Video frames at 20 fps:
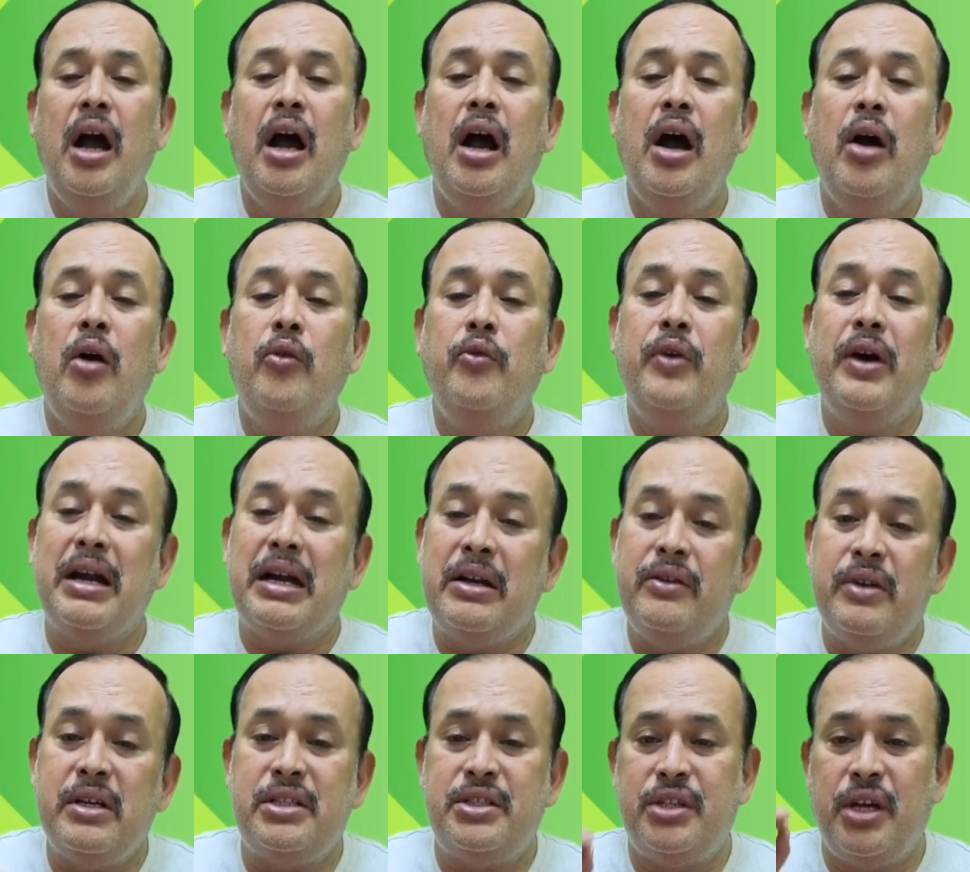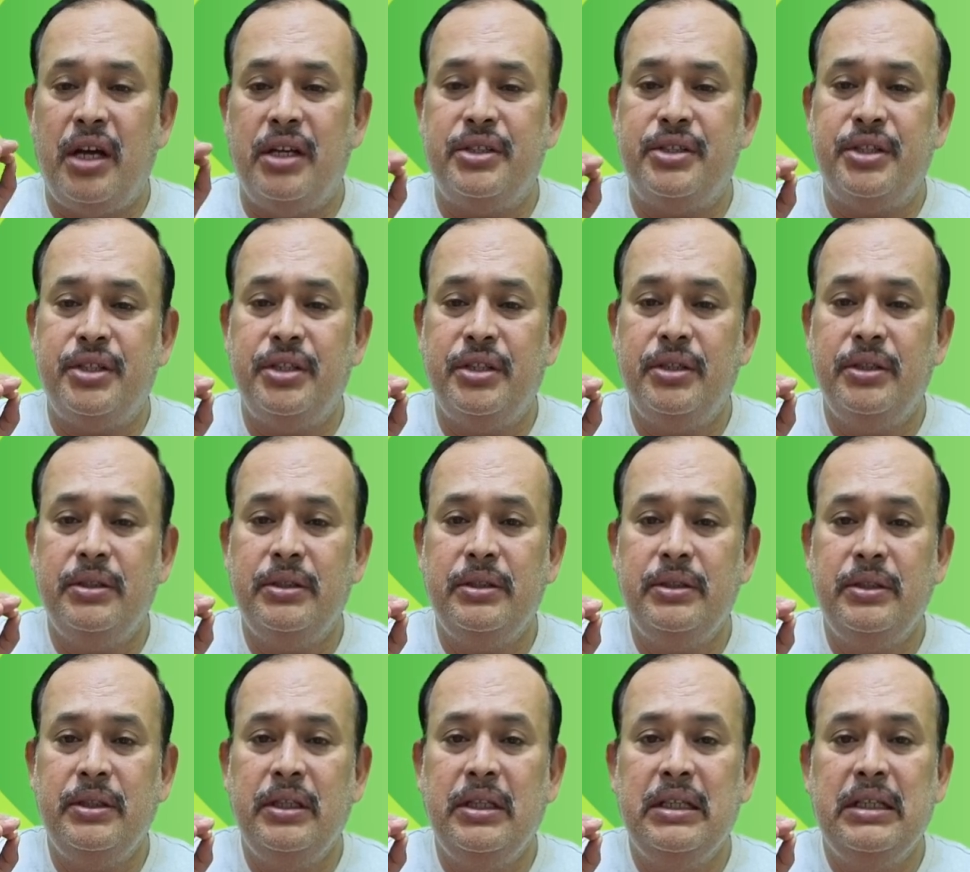for reverse charge,
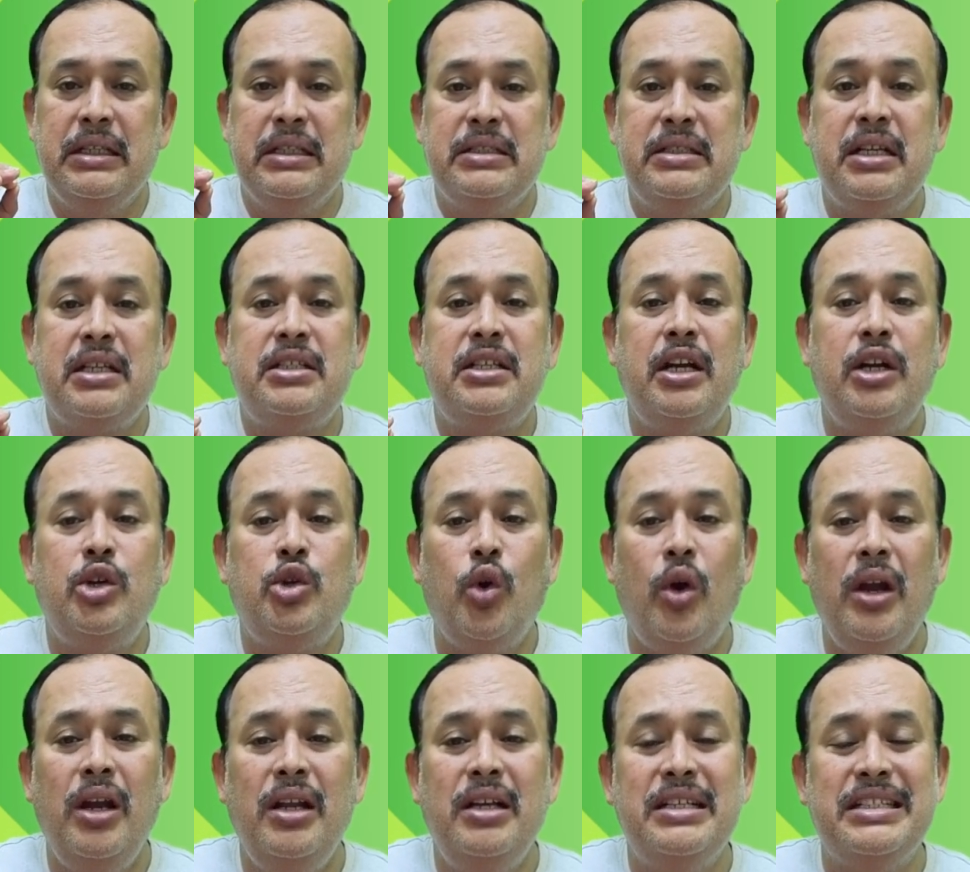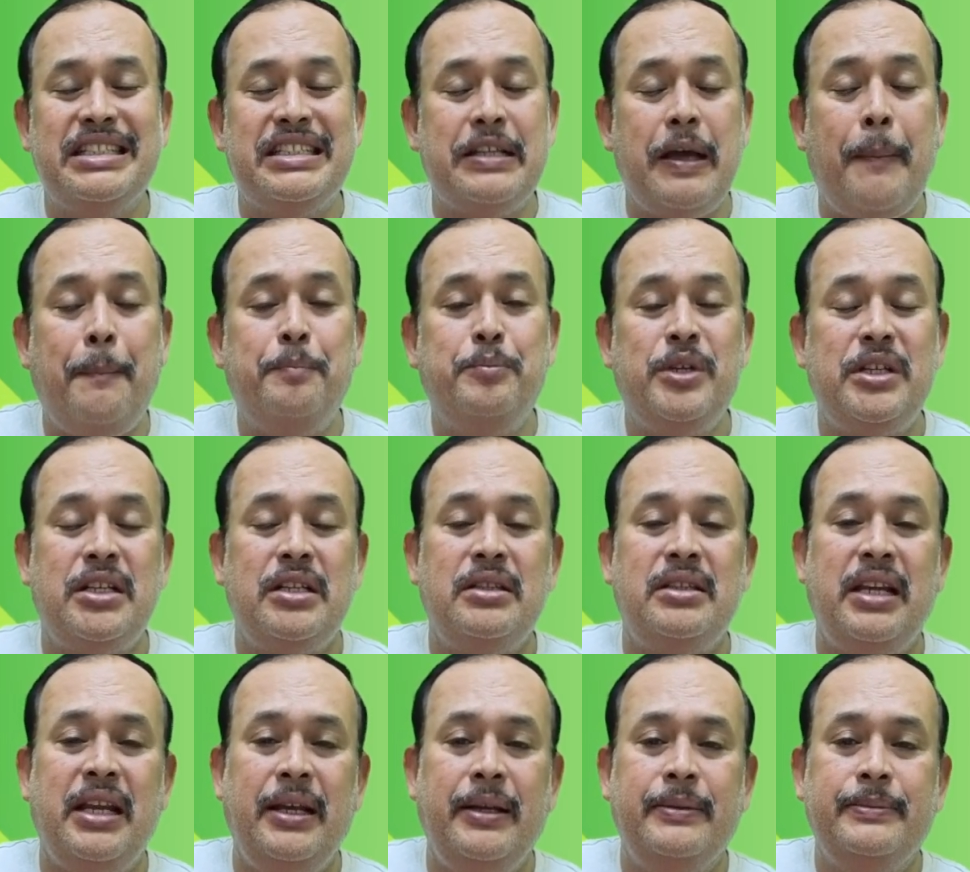section 12 subsection
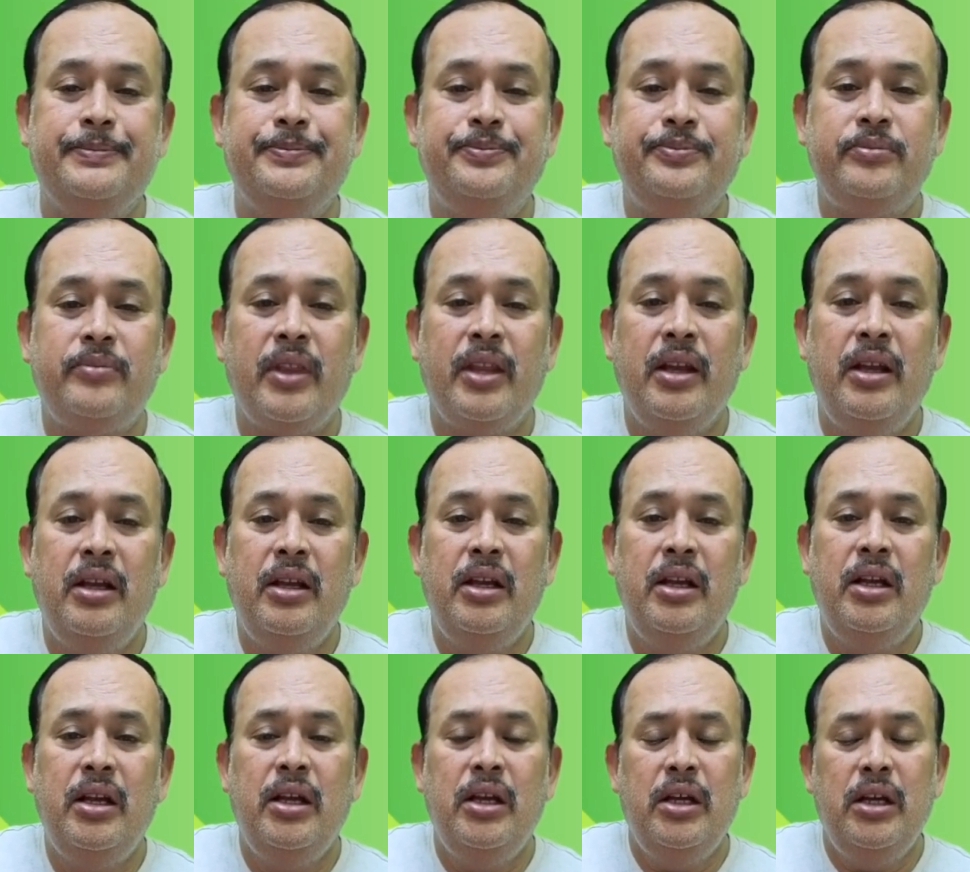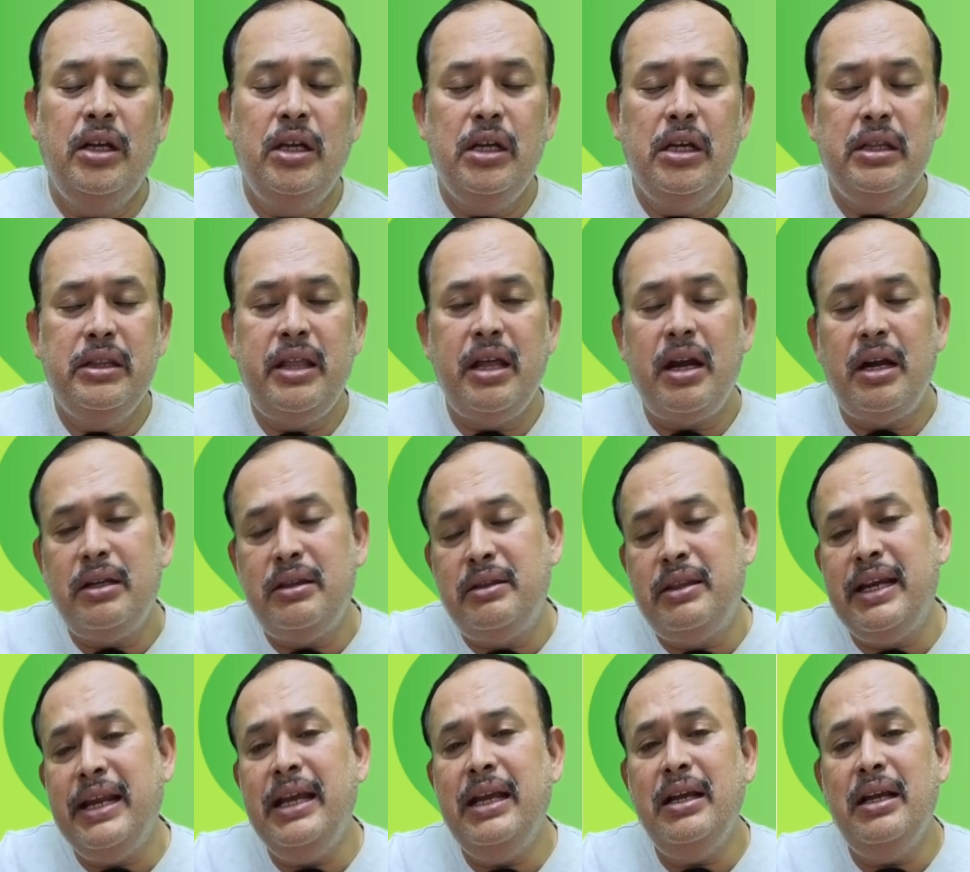3, there are
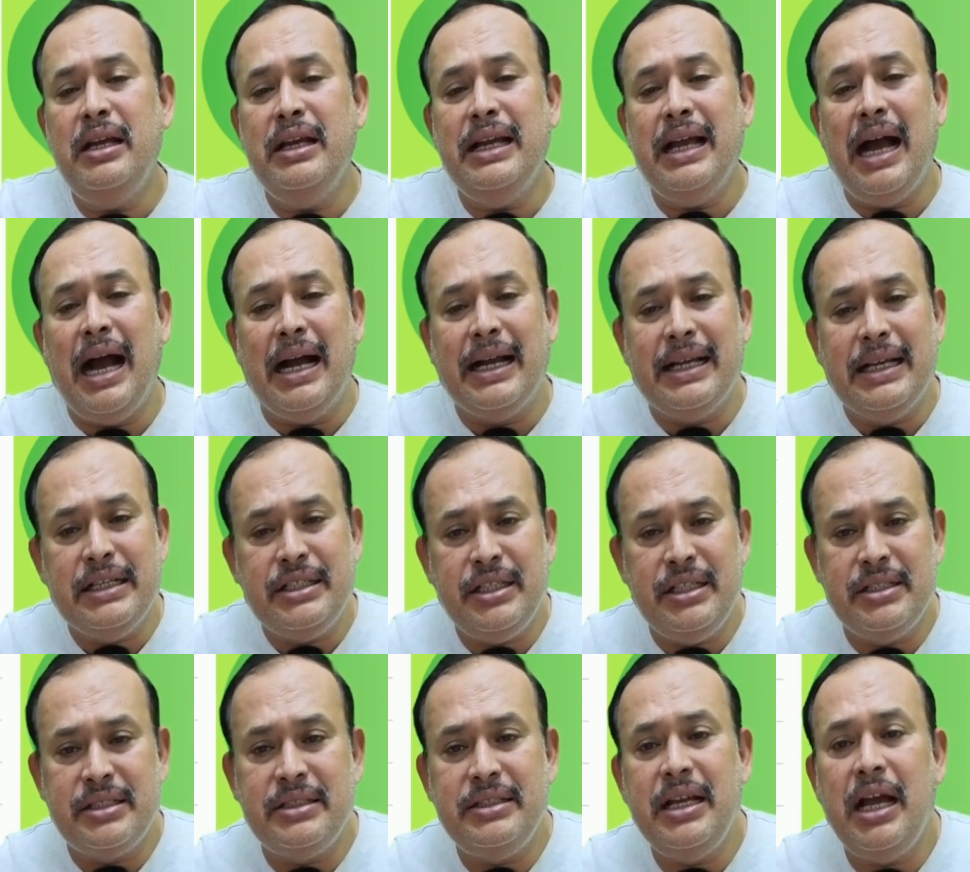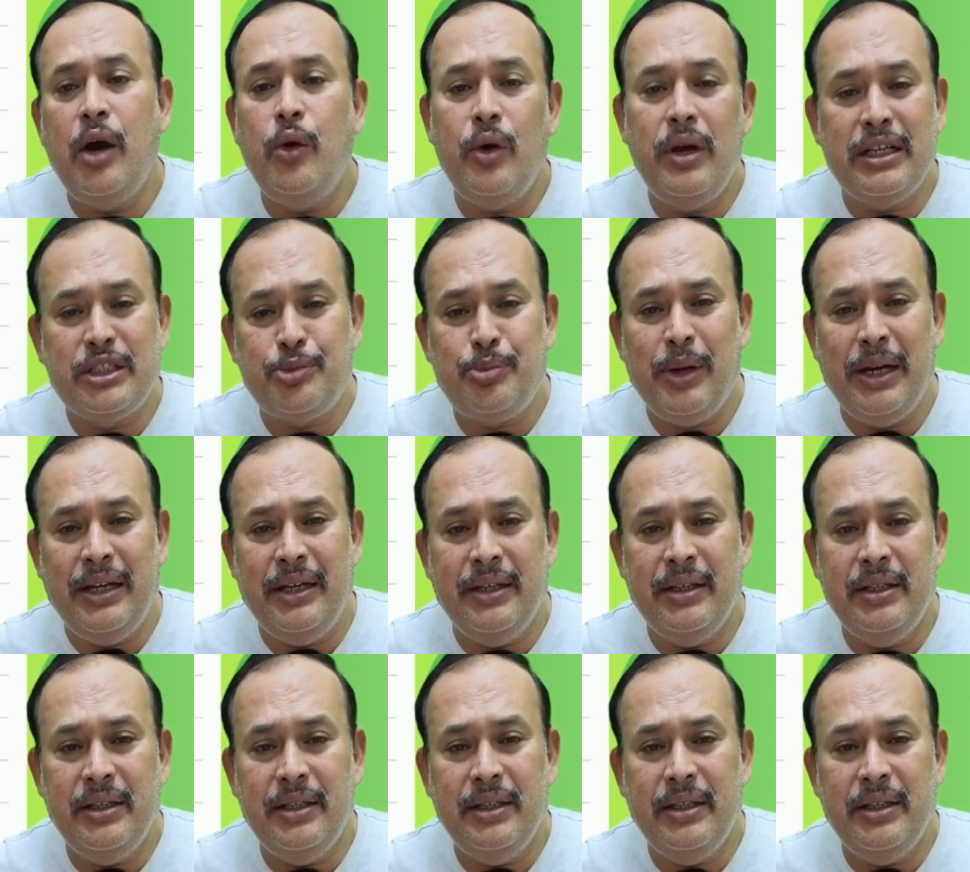three occasions they have explained.